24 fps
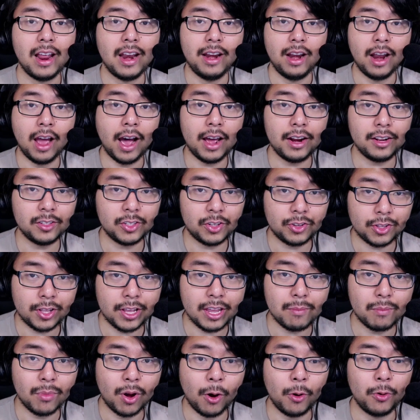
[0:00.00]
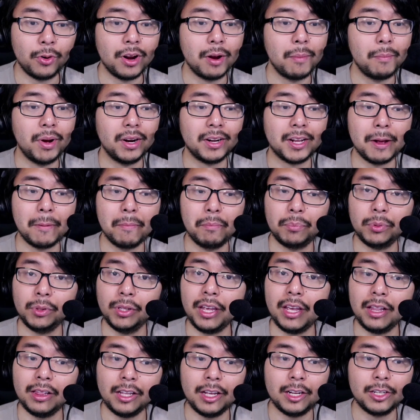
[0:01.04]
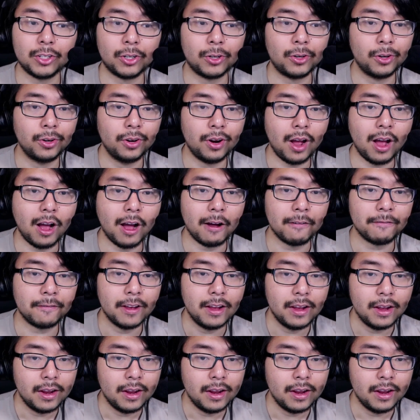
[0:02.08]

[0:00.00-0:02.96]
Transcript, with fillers: Not in sleep mode, but completely turned off.